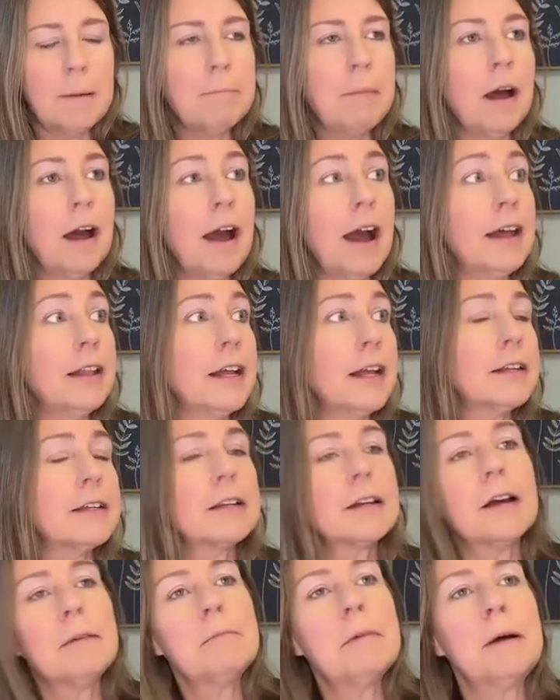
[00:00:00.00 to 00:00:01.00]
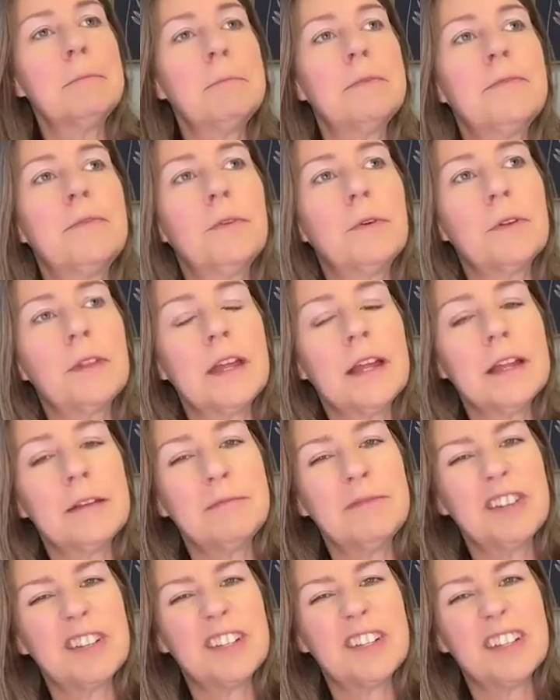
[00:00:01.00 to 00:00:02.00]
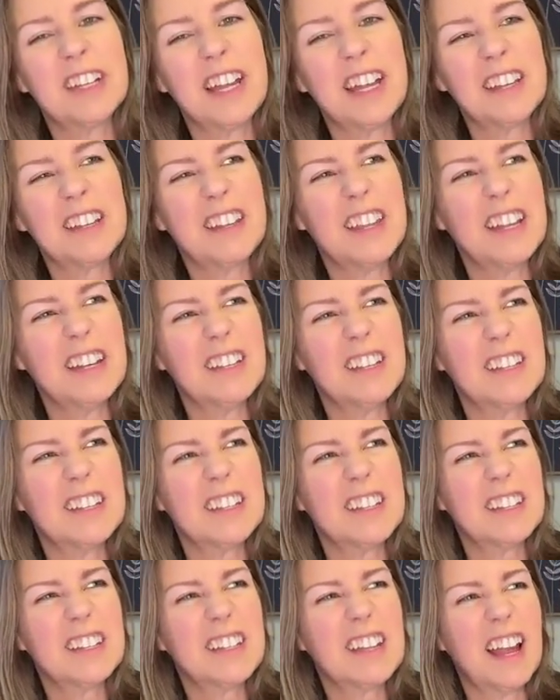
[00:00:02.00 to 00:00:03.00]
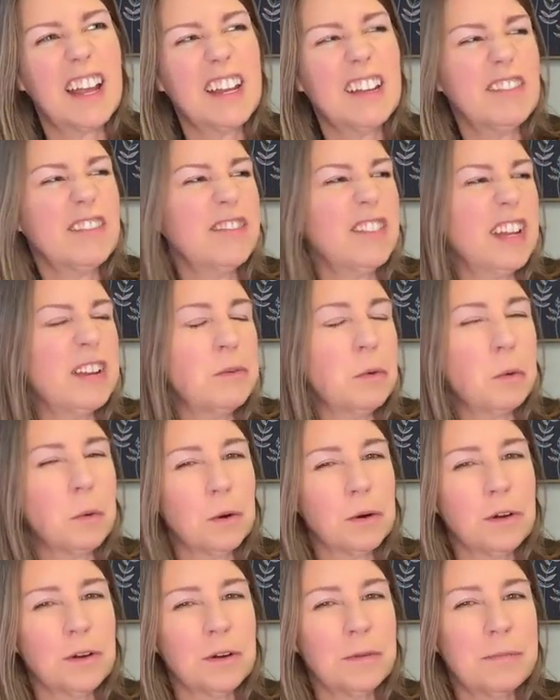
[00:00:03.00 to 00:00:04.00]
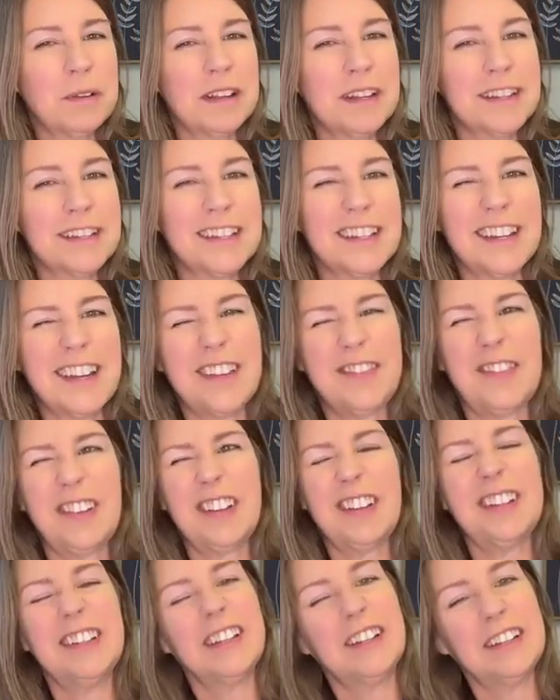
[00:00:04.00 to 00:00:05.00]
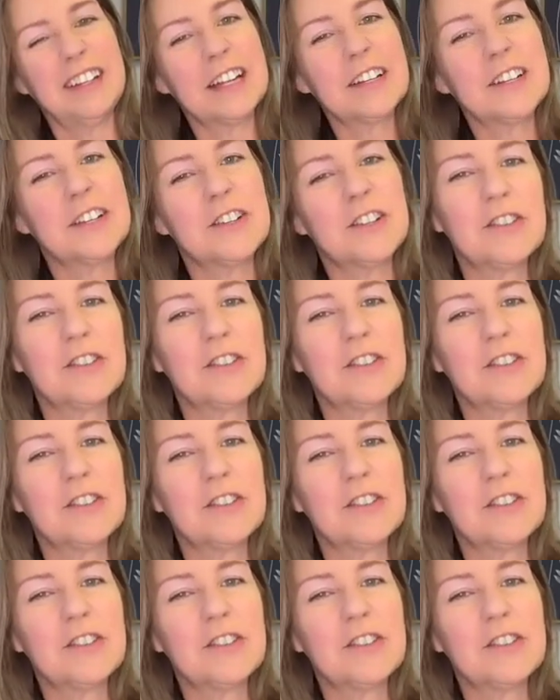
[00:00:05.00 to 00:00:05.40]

but I like to come up before then just to get things kind of in order because then I feel a little less